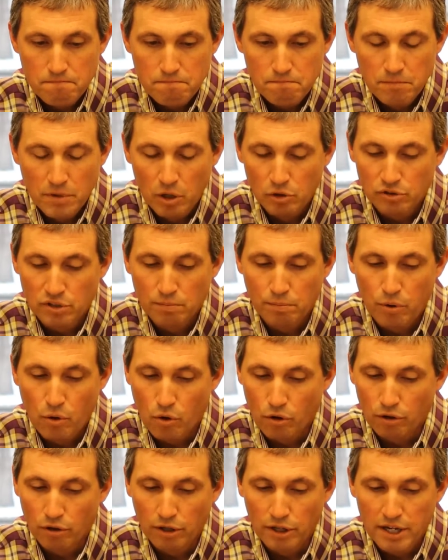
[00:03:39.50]
Most
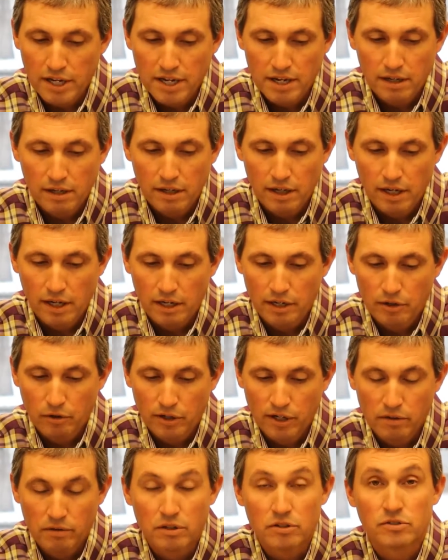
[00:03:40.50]
importantly, and you'll
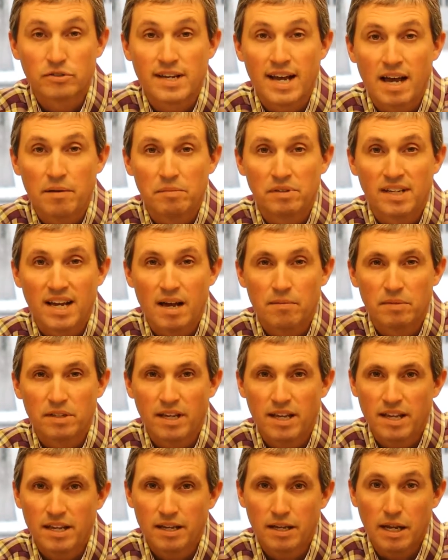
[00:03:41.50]
hear this time and time
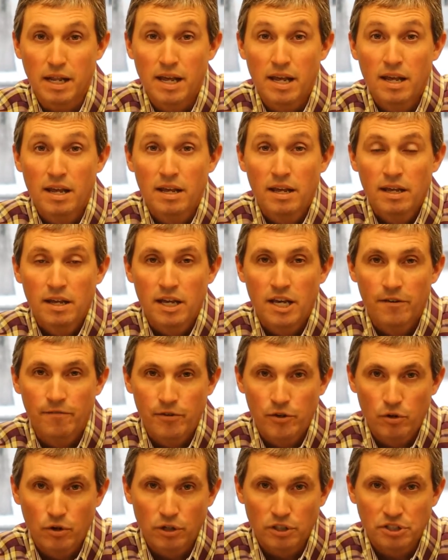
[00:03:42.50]
again, if
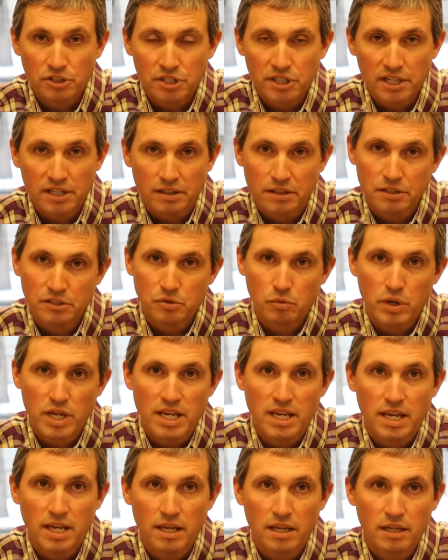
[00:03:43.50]
you are sick this
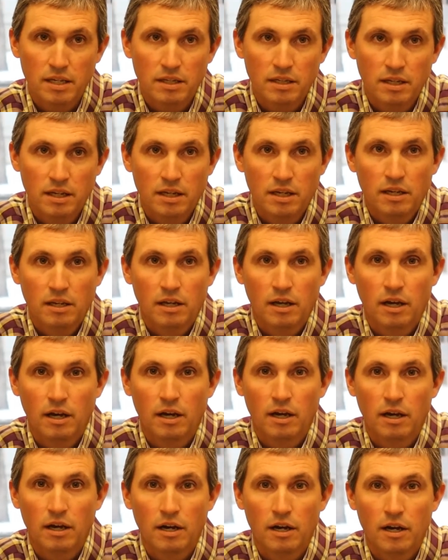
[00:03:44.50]
weekend,
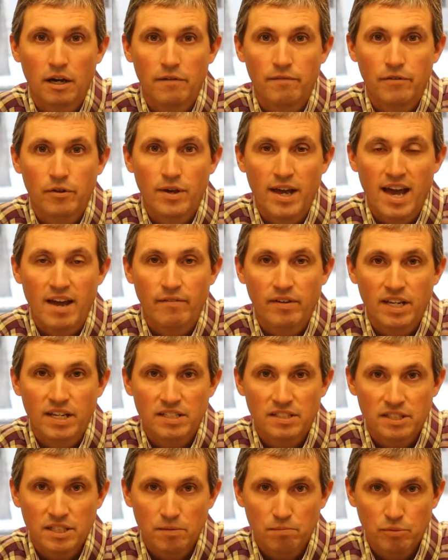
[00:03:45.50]
if you have any
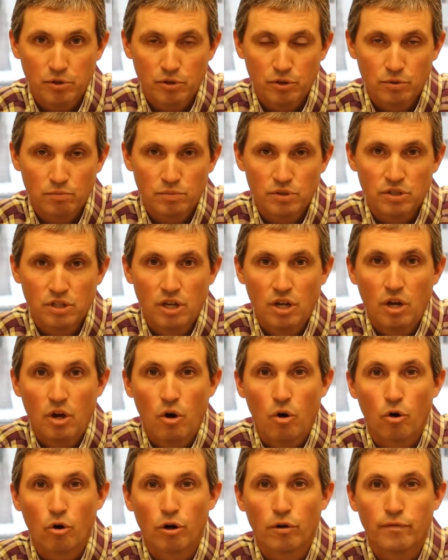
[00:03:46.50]
symptoms,
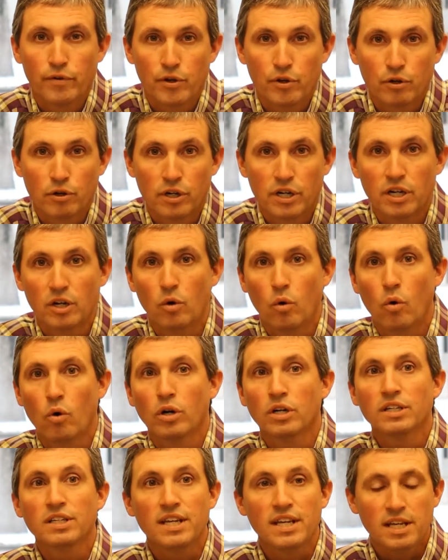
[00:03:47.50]
or if you are in
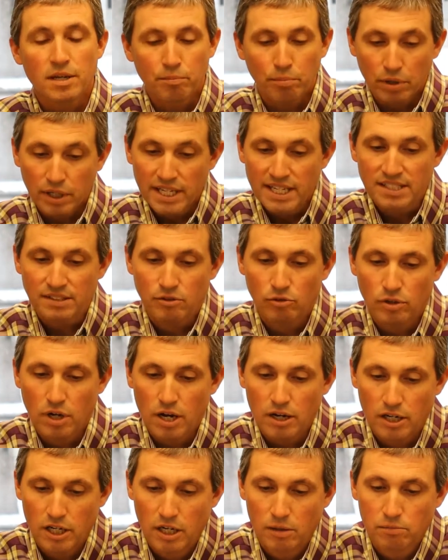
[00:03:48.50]
quarantine, please do
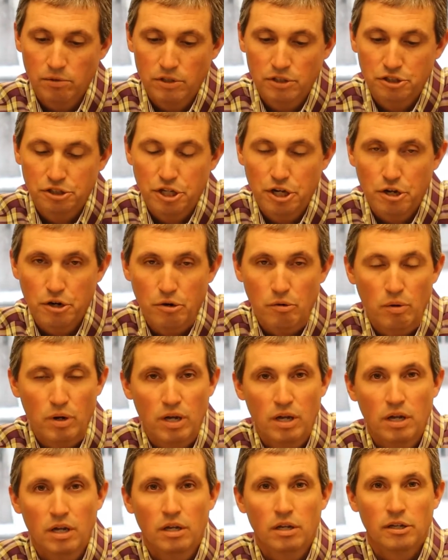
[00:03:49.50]
not come to the show.
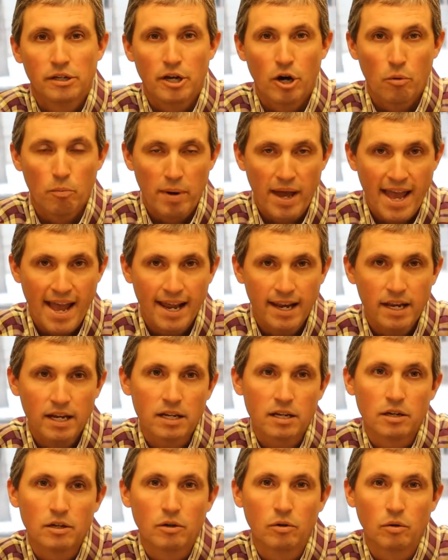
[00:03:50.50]
Don't
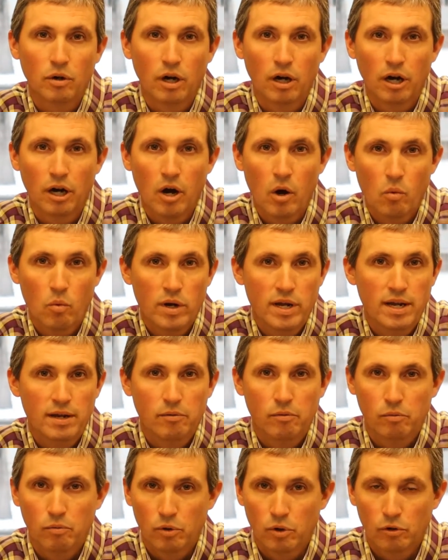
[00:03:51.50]
panic. We
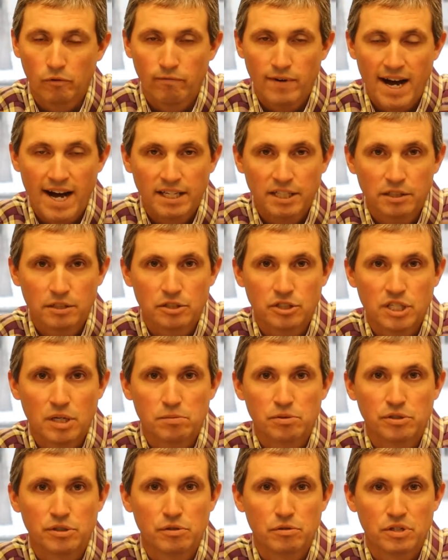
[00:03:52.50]
will find you a
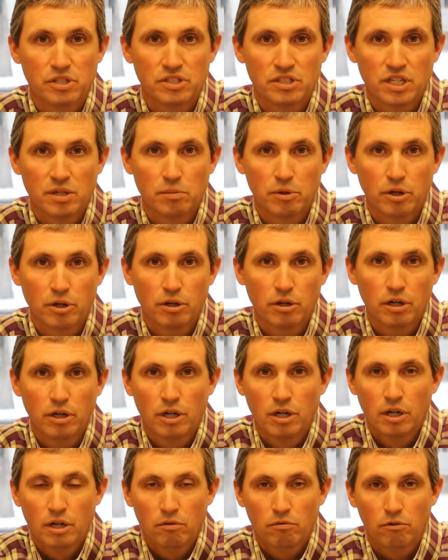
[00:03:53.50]
substitute exhibitor.
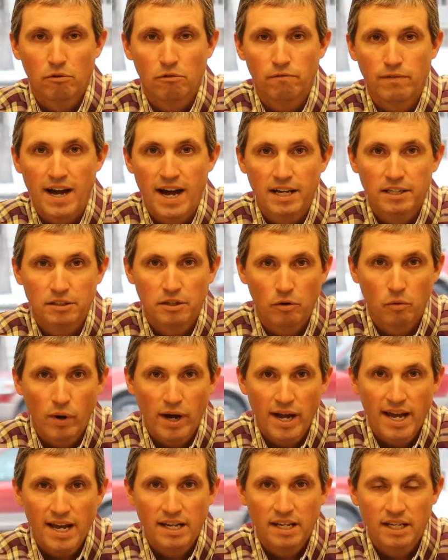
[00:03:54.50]
We'll find a
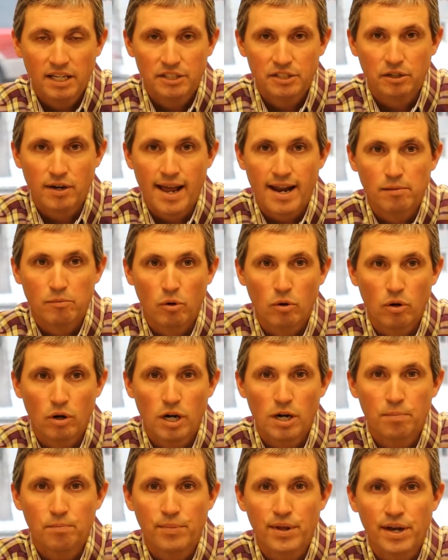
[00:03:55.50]
way to get your animal
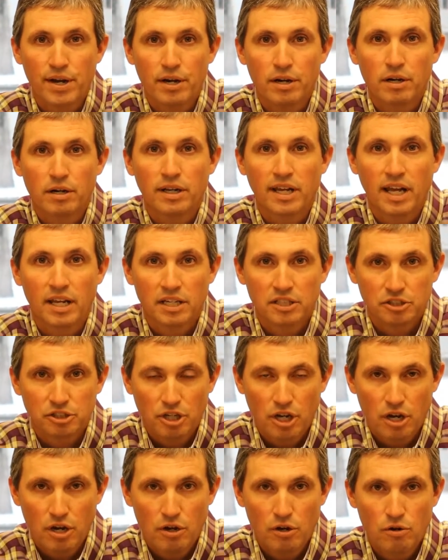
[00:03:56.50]
up there, get it
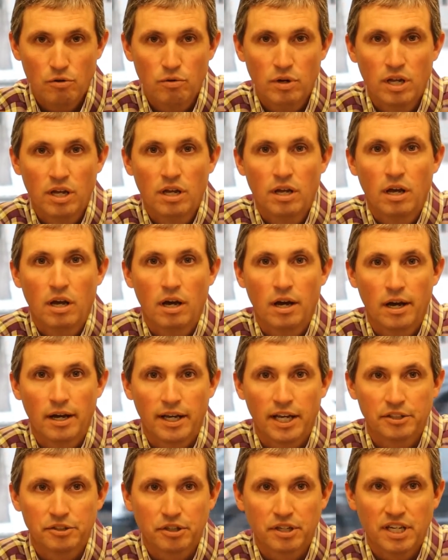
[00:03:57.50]
shown,
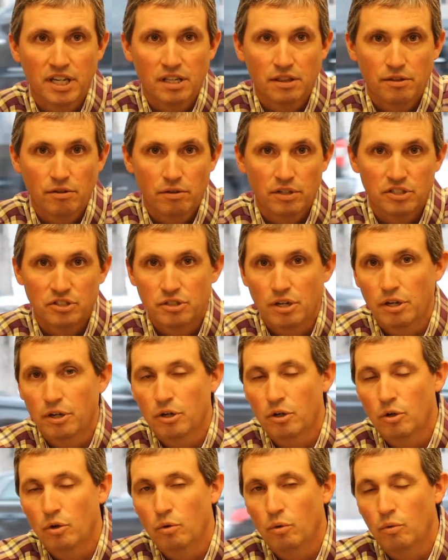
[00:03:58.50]
get your kid through the
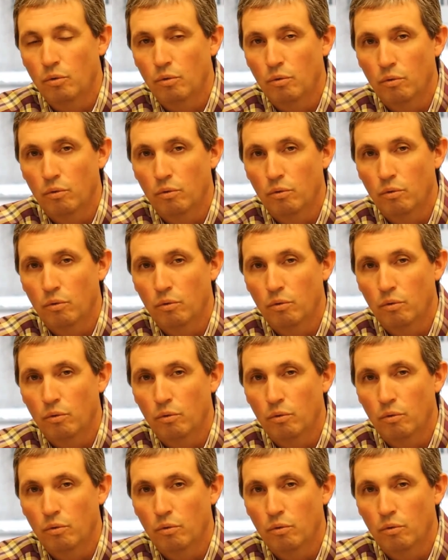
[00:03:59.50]
sale.